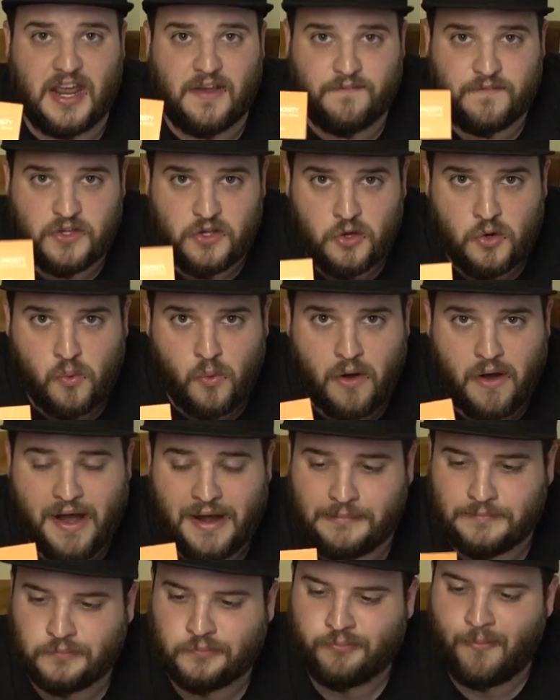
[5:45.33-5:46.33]
If you
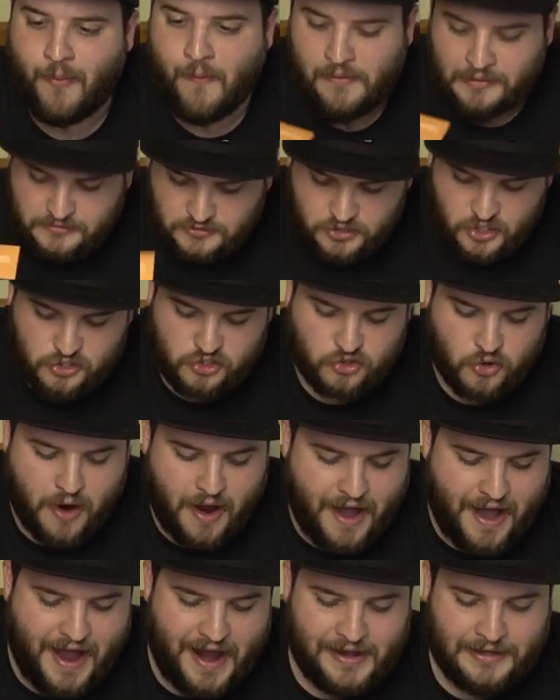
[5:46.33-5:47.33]
want to
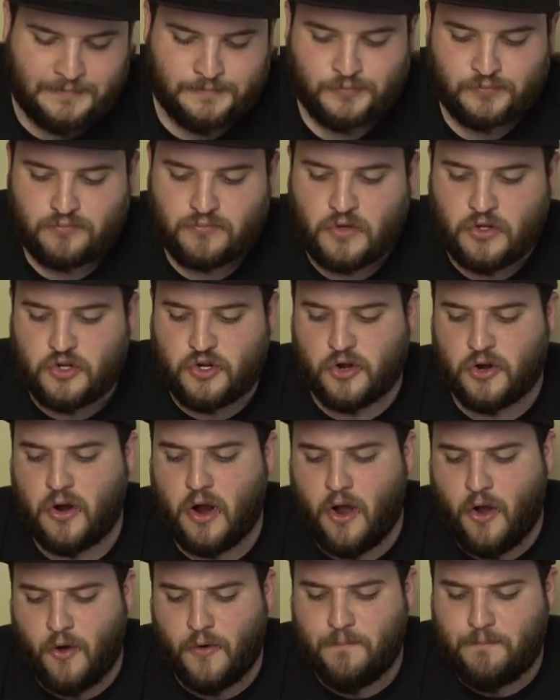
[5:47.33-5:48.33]
try
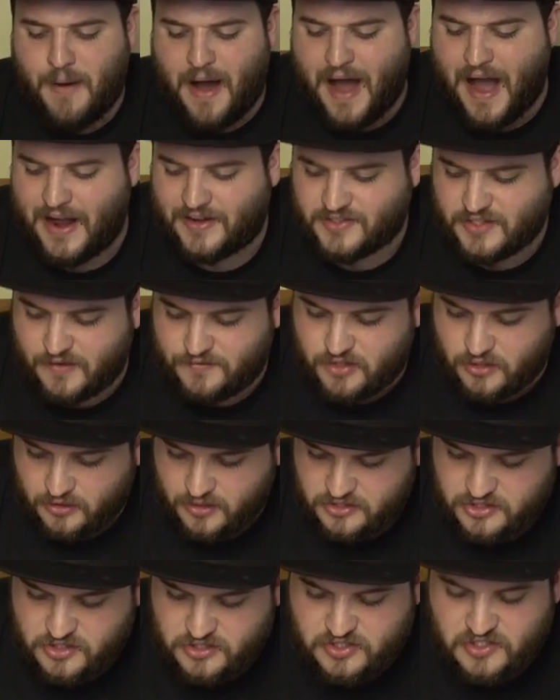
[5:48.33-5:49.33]
your own box of
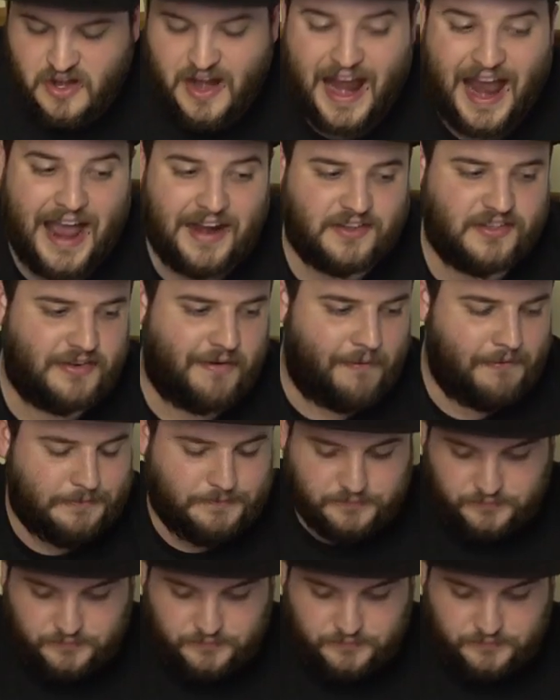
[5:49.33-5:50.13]
delicious snacks